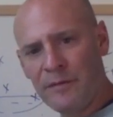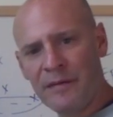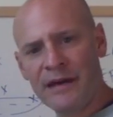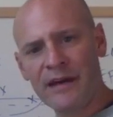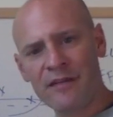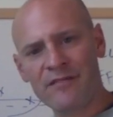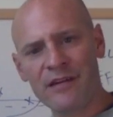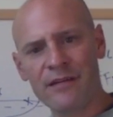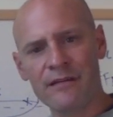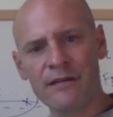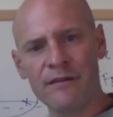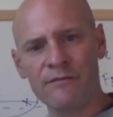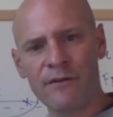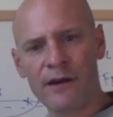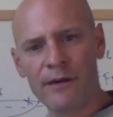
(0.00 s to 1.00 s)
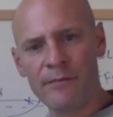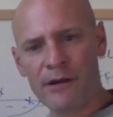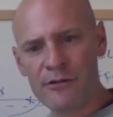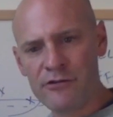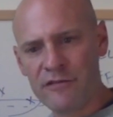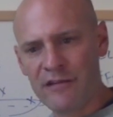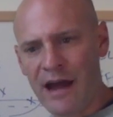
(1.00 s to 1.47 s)
because it very
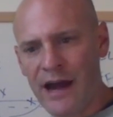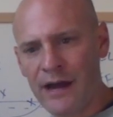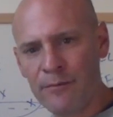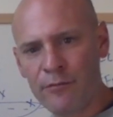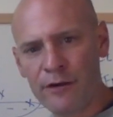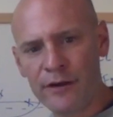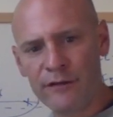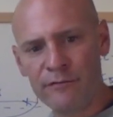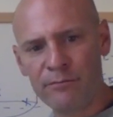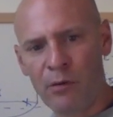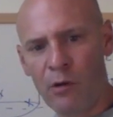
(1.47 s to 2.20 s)
much is a hybrid of